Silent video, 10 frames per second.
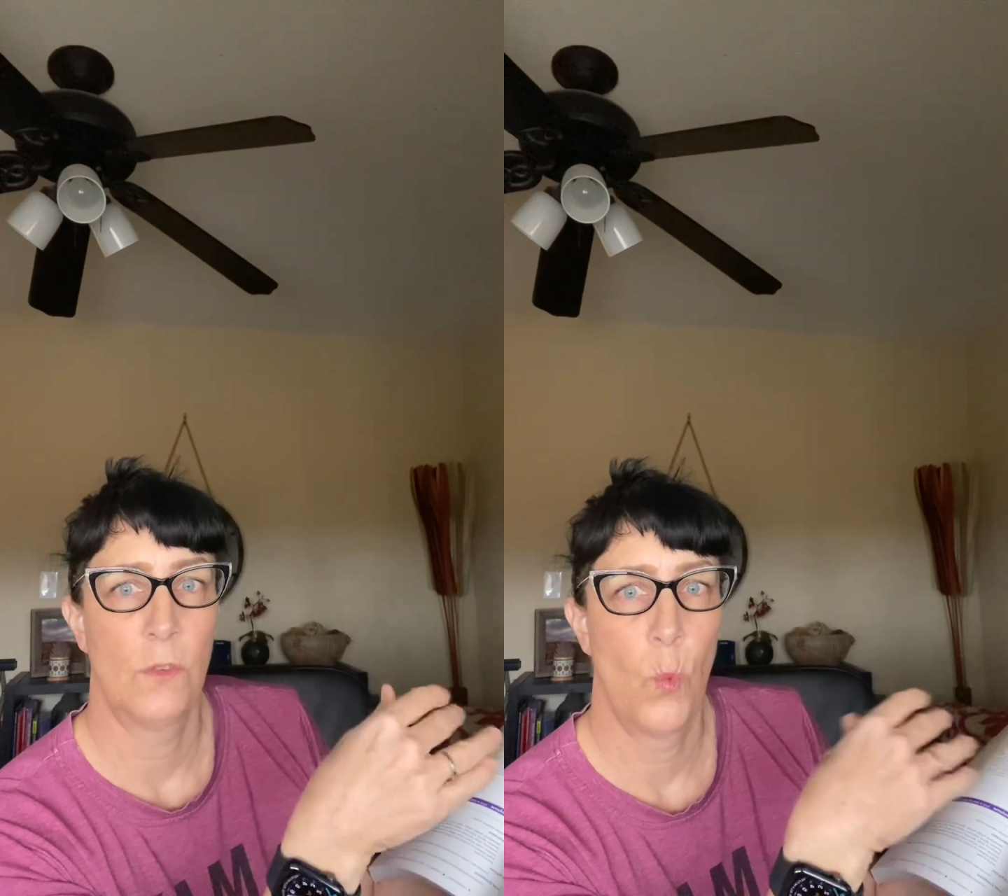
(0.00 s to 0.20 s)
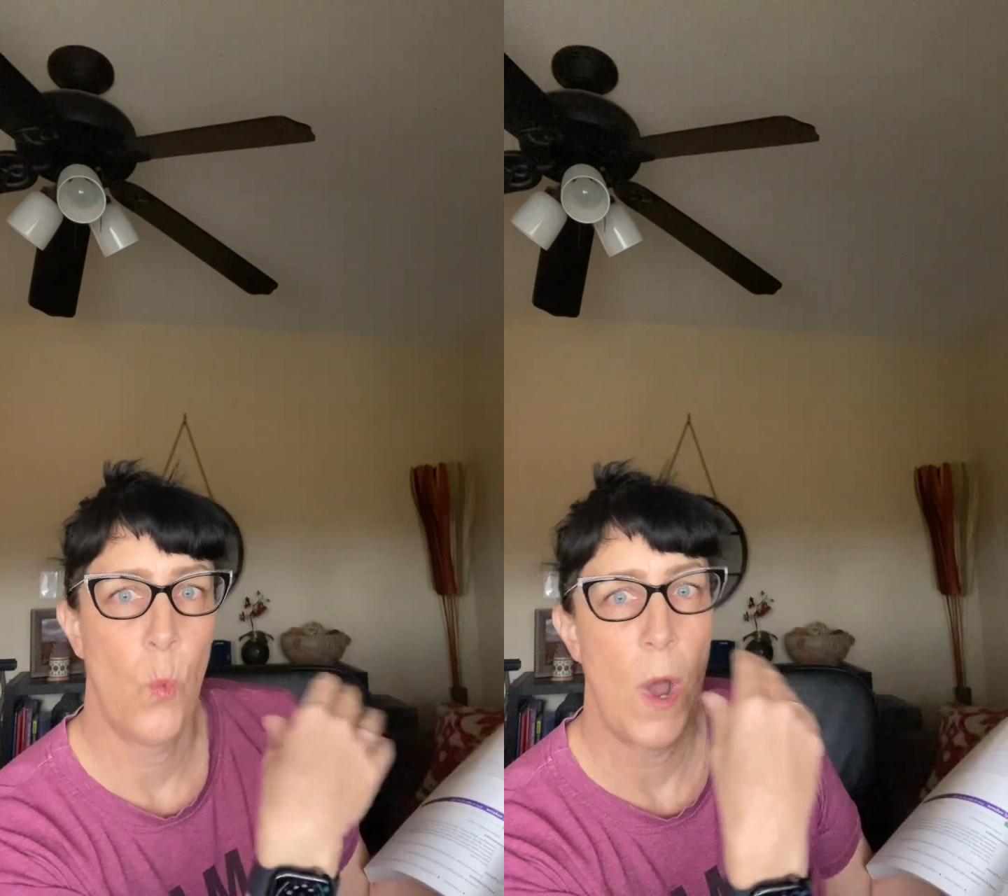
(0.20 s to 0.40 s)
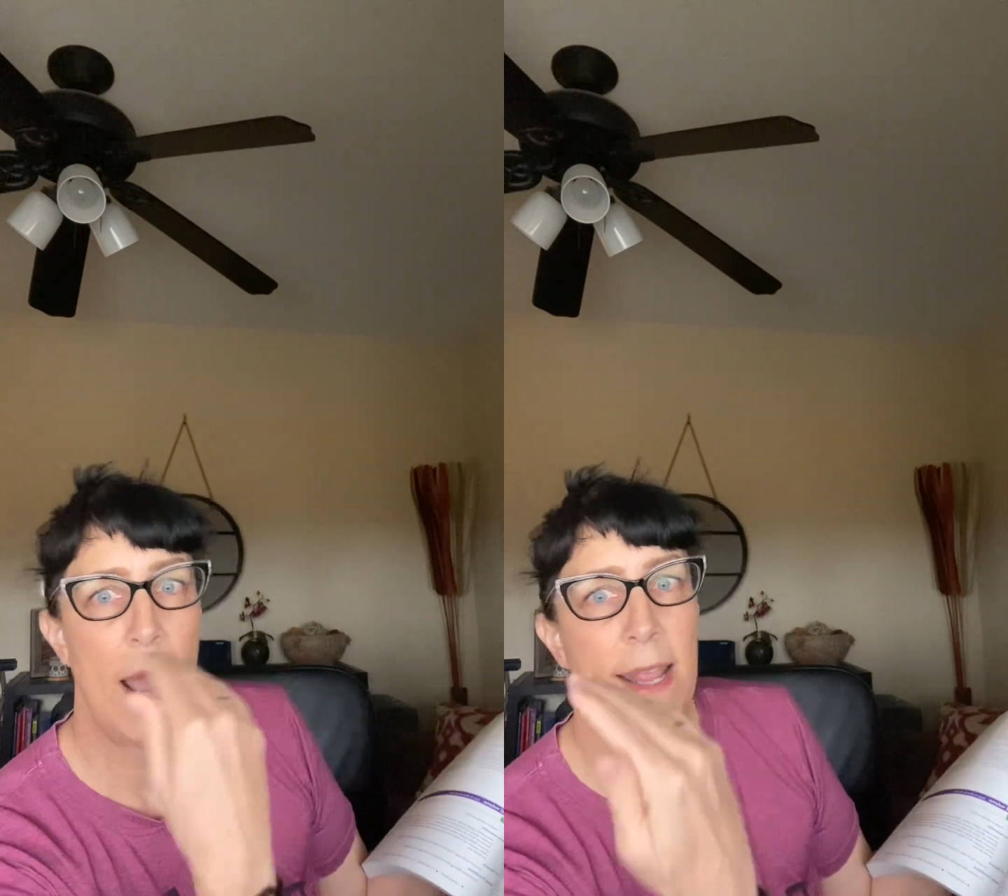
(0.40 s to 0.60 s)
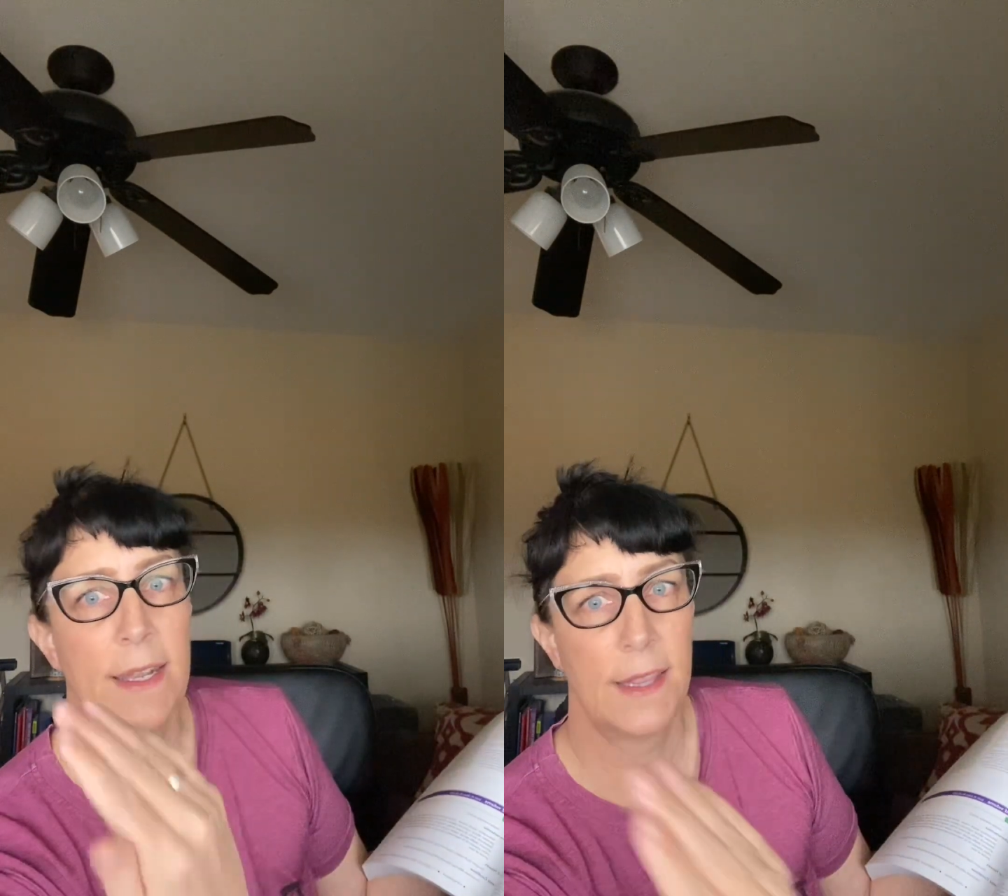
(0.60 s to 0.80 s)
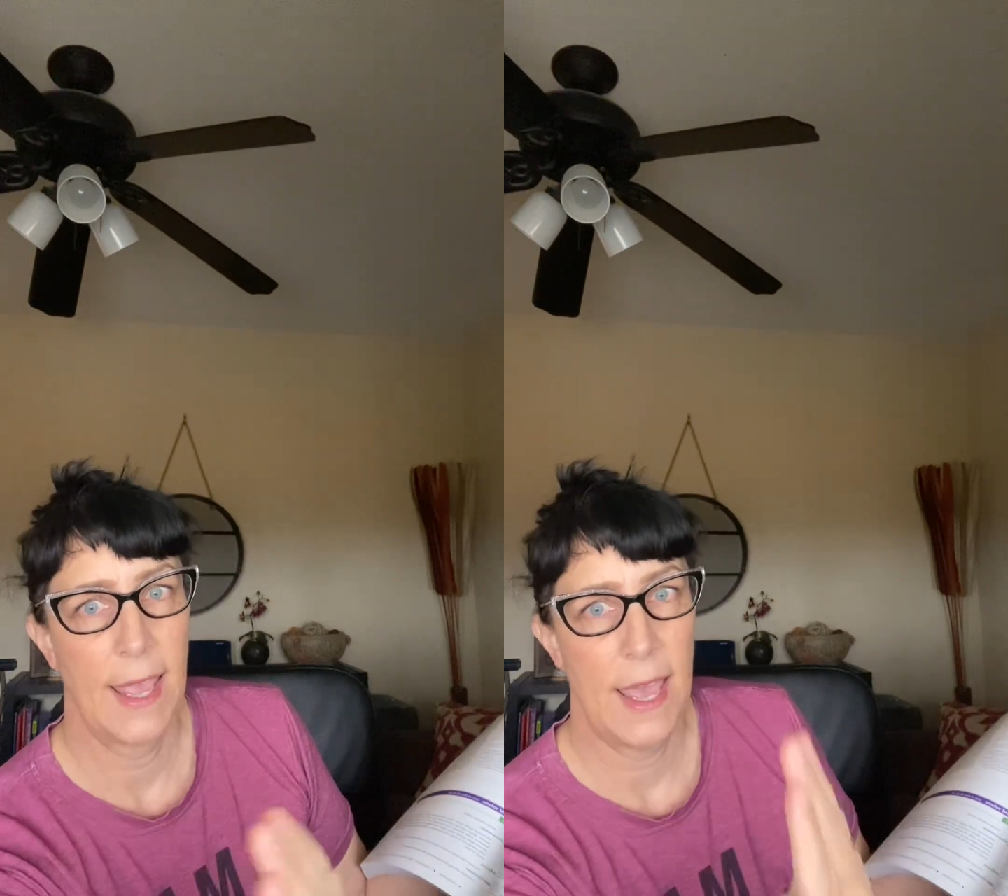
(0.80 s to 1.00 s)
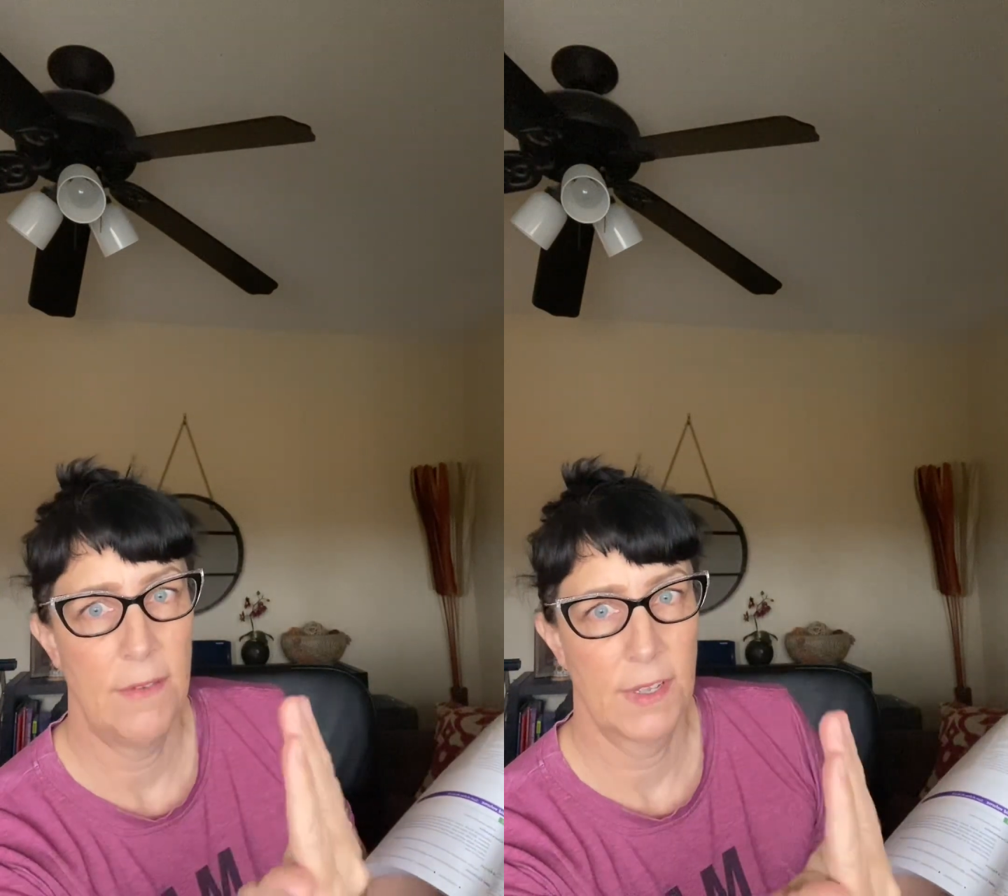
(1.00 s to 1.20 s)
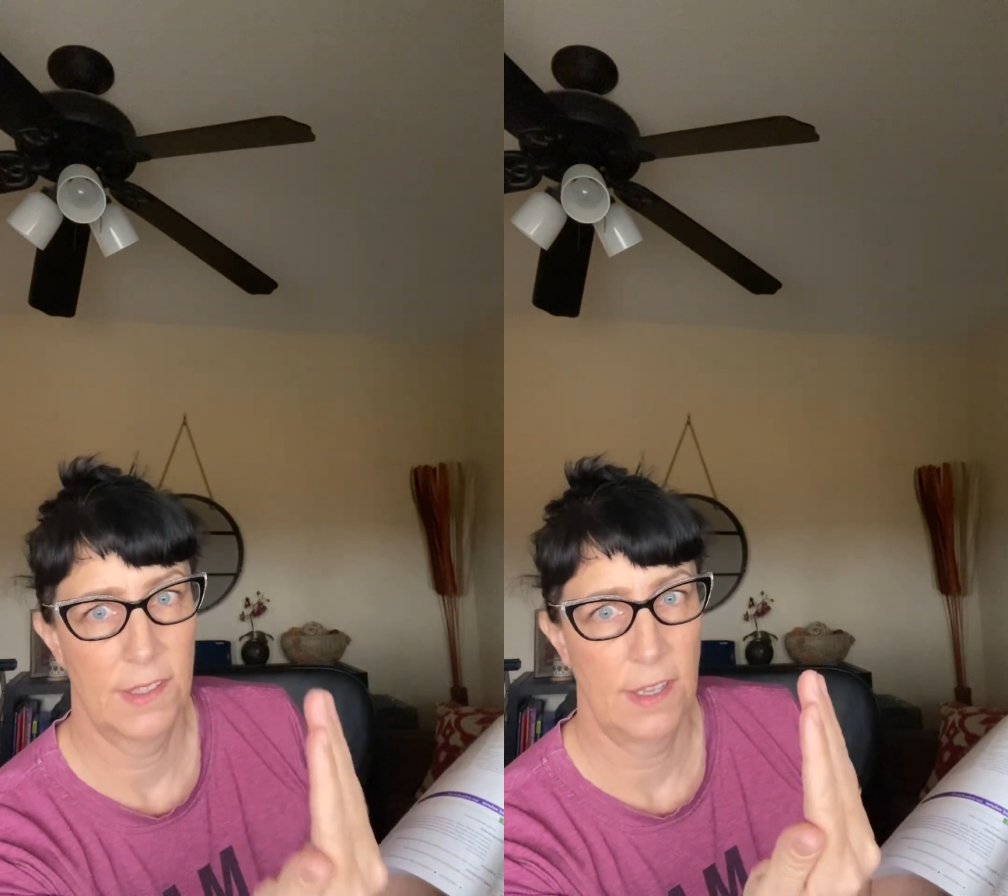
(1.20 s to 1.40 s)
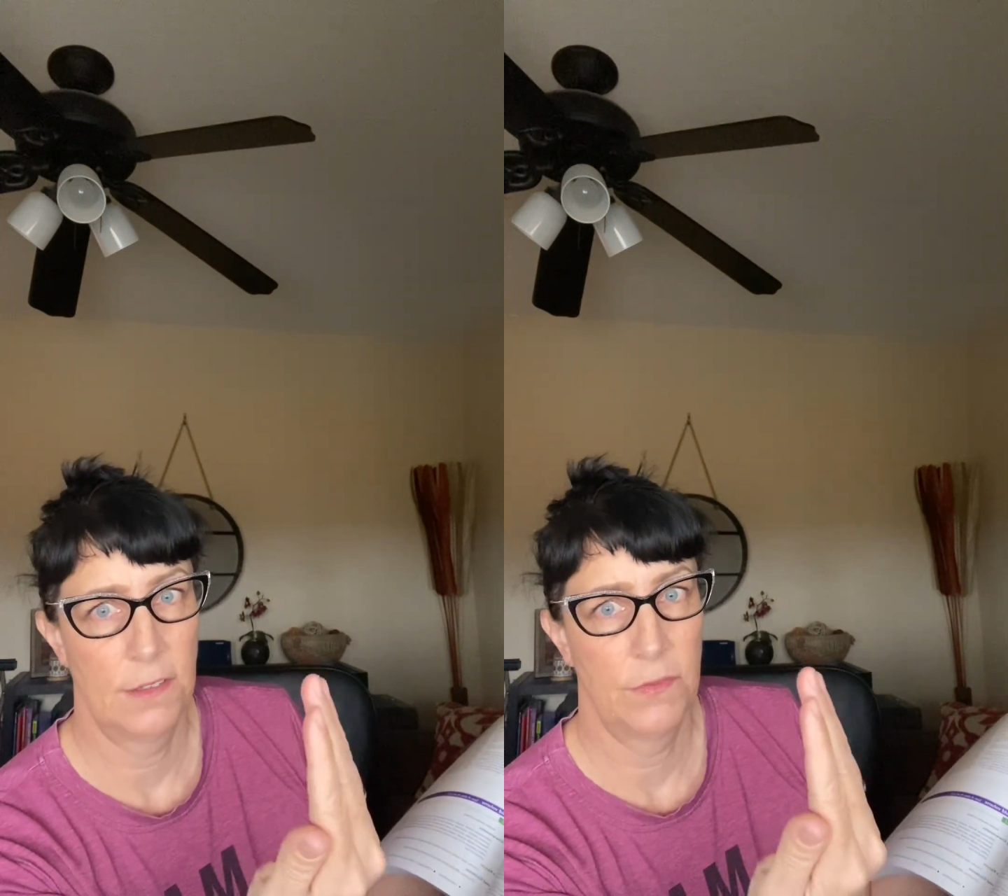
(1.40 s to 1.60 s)
Why do they have
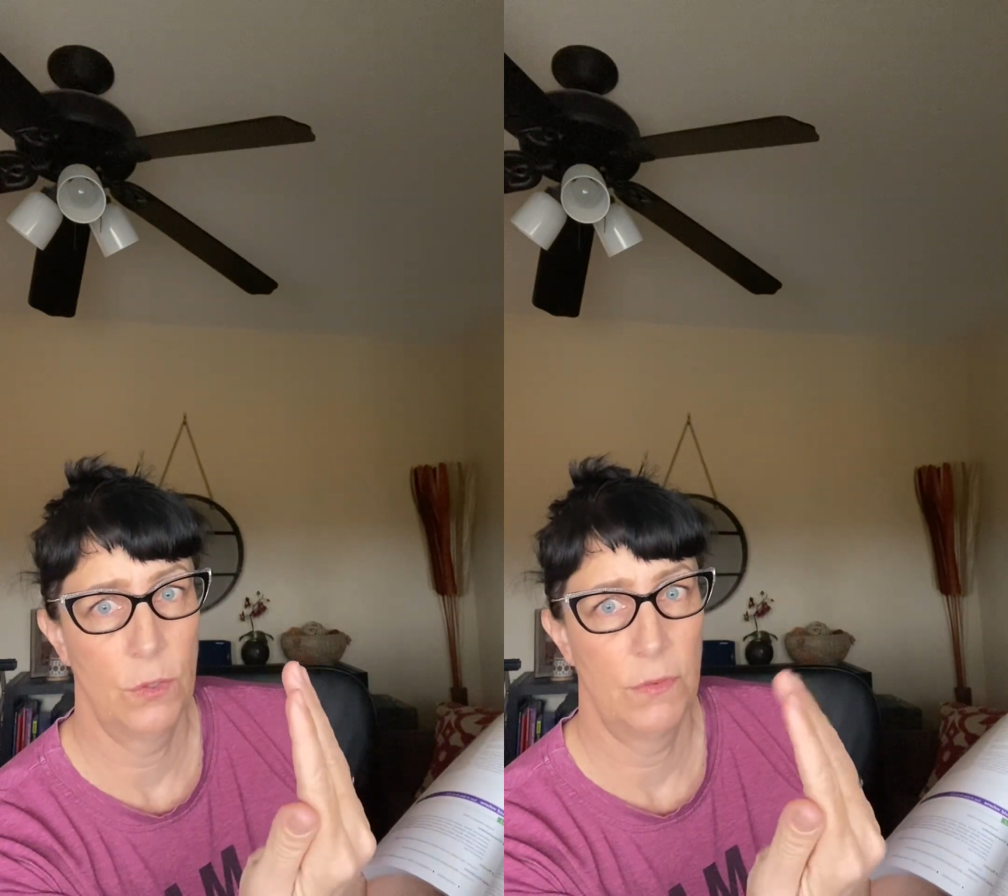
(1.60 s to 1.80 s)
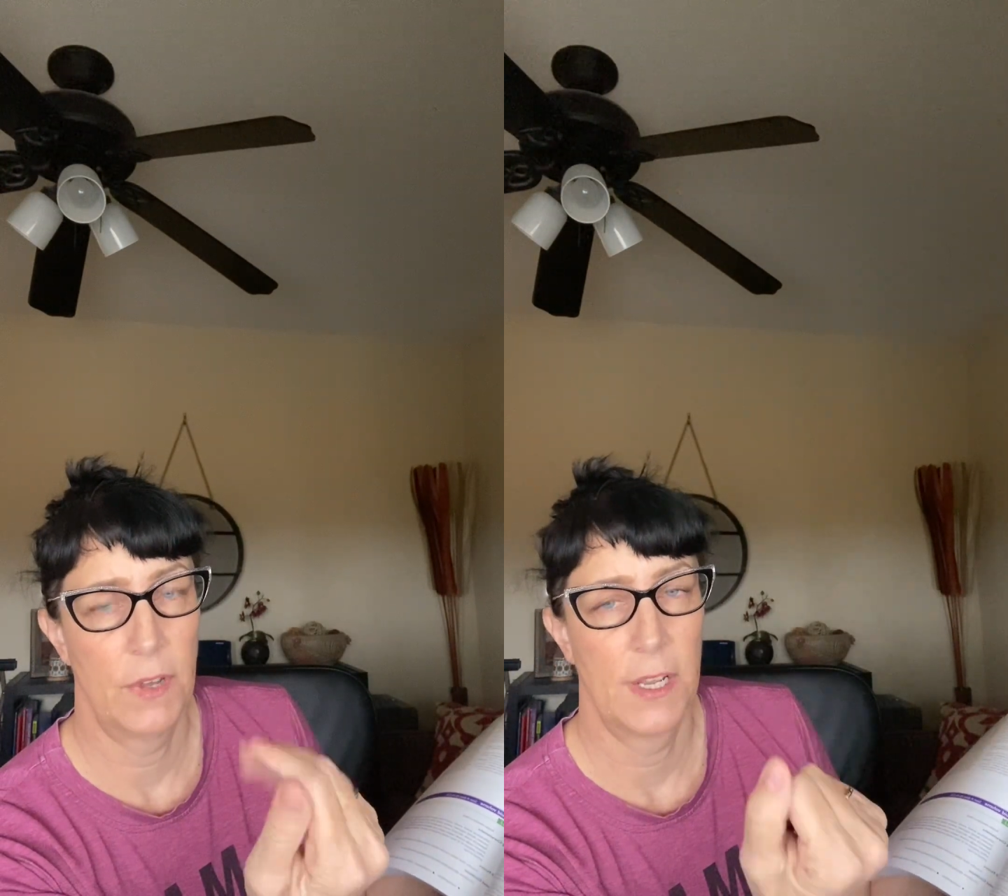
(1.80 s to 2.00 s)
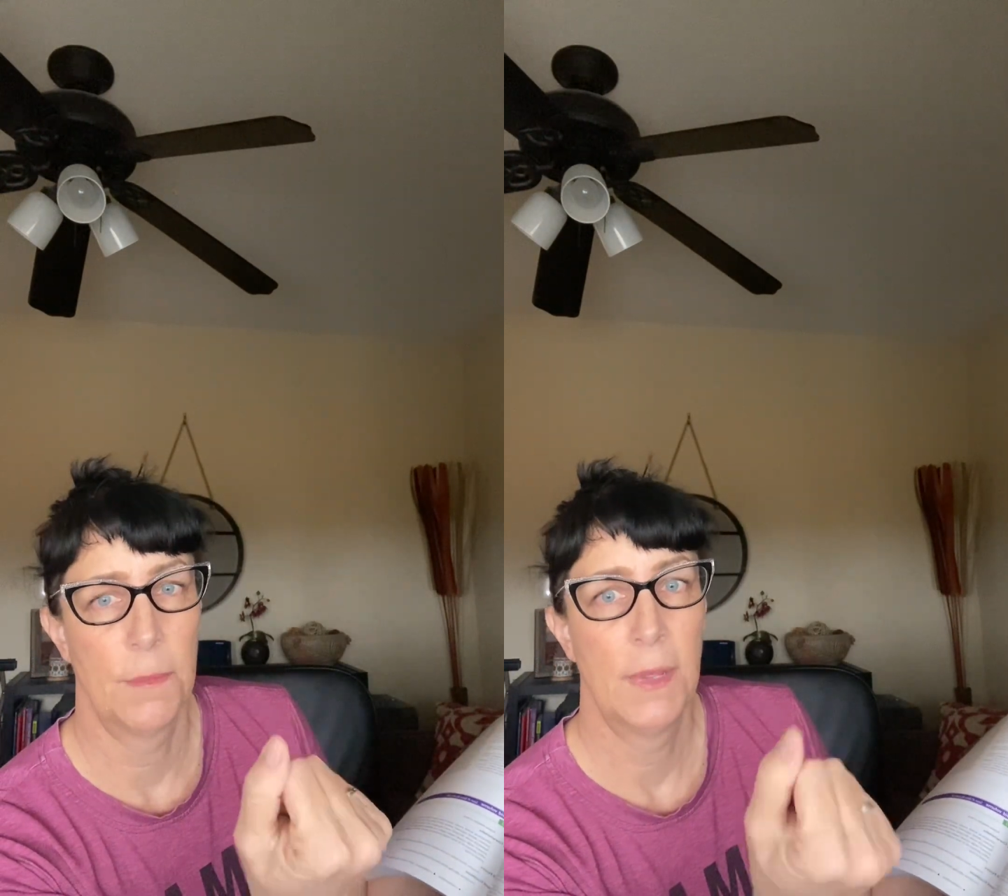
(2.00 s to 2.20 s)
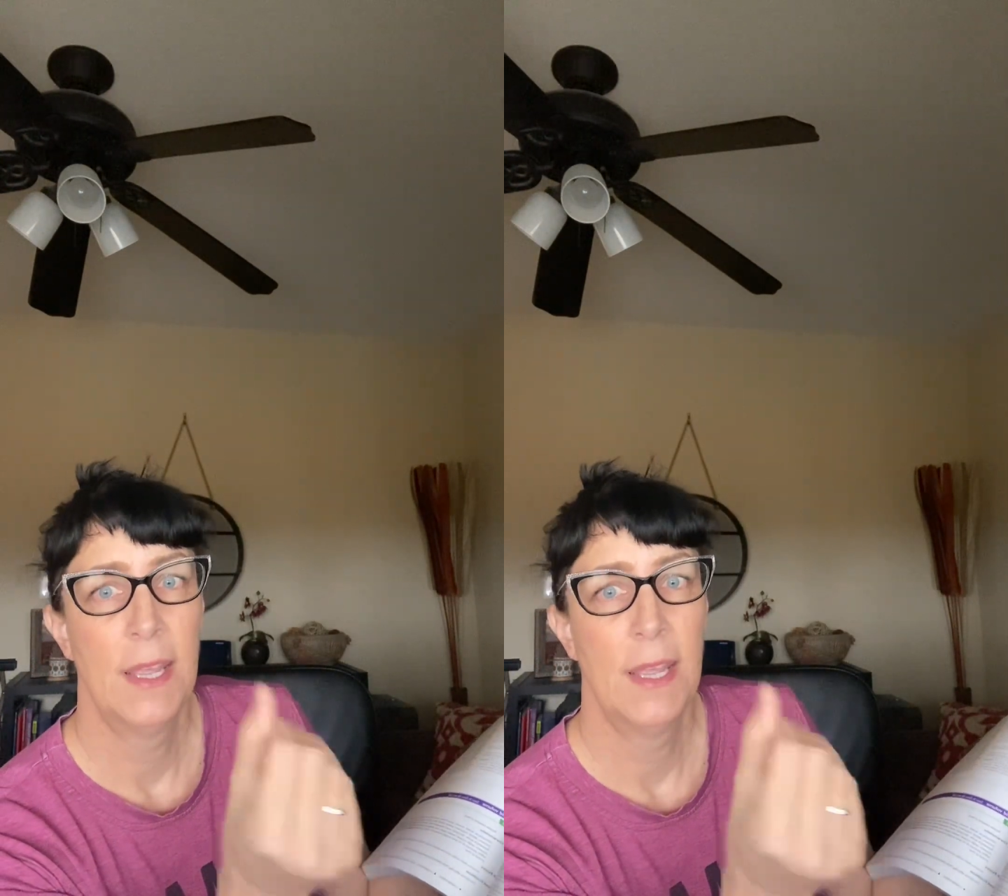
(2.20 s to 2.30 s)
excess fluid volume?